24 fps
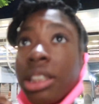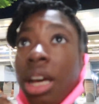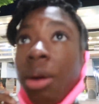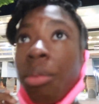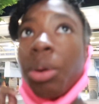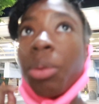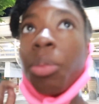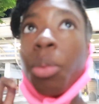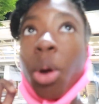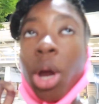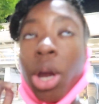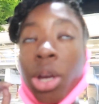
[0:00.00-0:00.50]

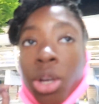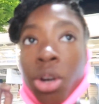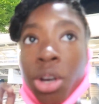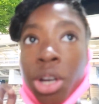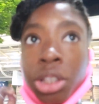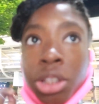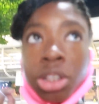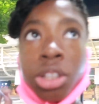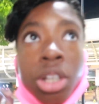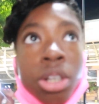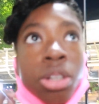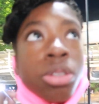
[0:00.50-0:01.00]
that we were
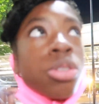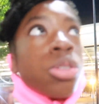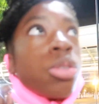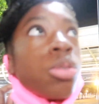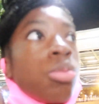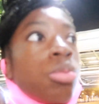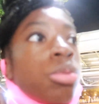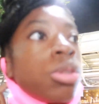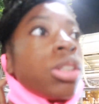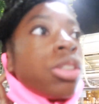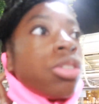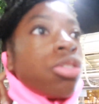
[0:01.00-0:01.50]
going to go to,
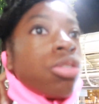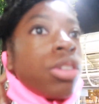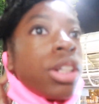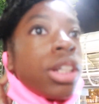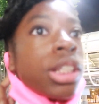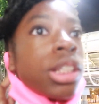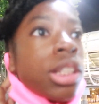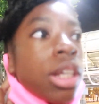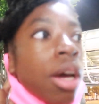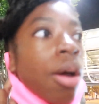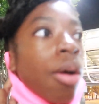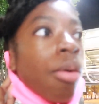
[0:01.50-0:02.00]
which
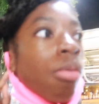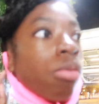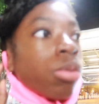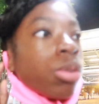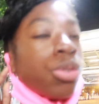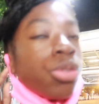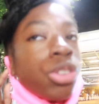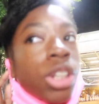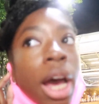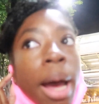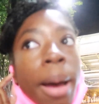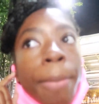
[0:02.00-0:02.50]
was the
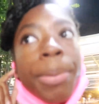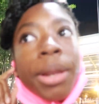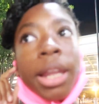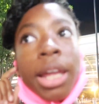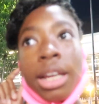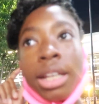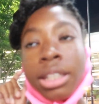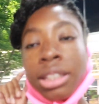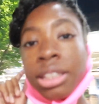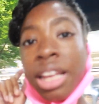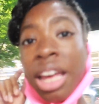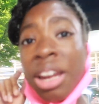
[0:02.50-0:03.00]
rooftop
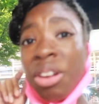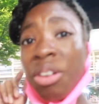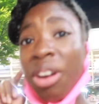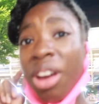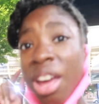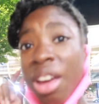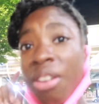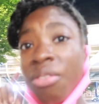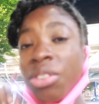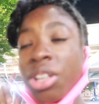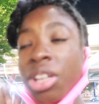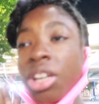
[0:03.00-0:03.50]
place, they don't
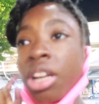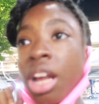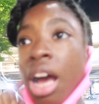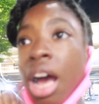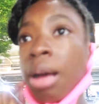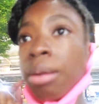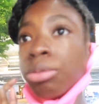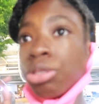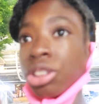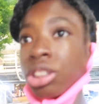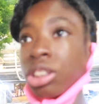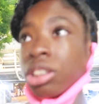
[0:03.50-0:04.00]
have good
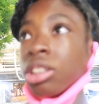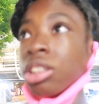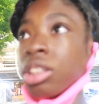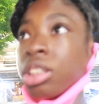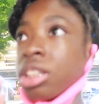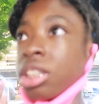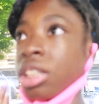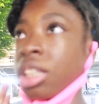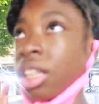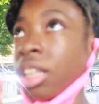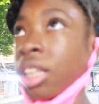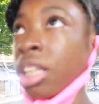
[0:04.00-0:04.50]
options
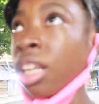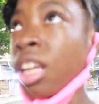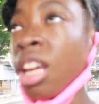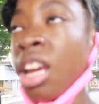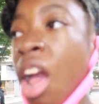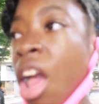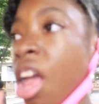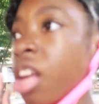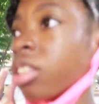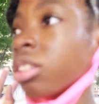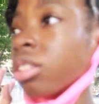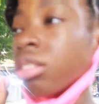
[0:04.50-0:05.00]
to
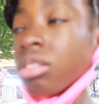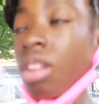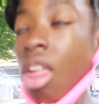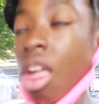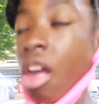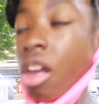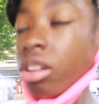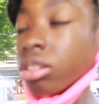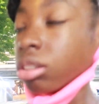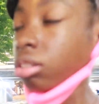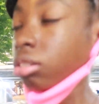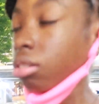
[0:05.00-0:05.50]
eat,
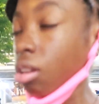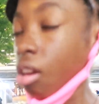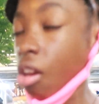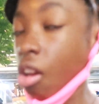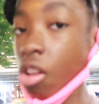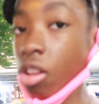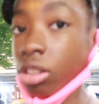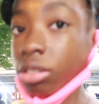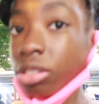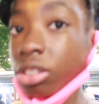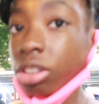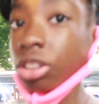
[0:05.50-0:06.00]

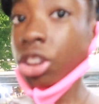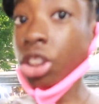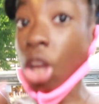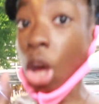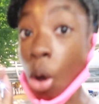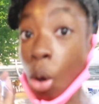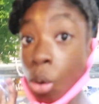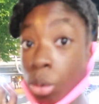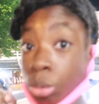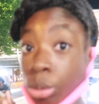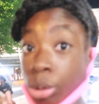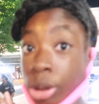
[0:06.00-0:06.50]

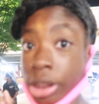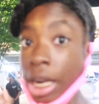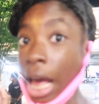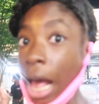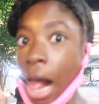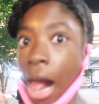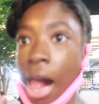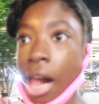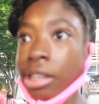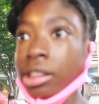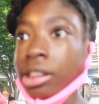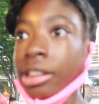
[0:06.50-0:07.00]
so we're
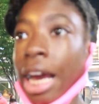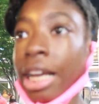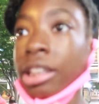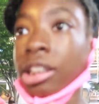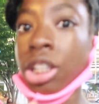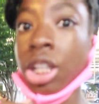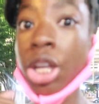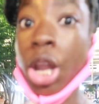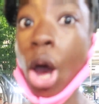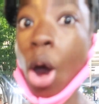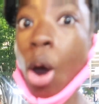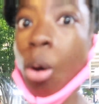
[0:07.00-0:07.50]
not,
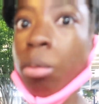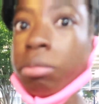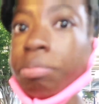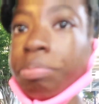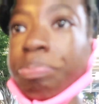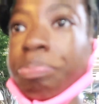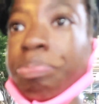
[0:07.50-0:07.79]
that's a no.